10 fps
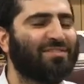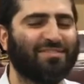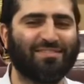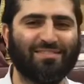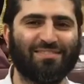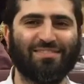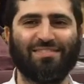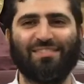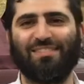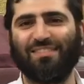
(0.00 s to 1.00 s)

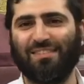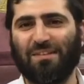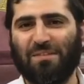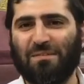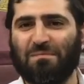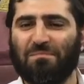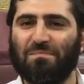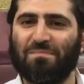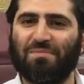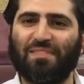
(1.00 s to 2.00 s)

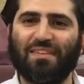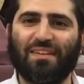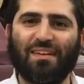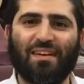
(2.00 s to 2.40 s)
No one is speaking in this clip.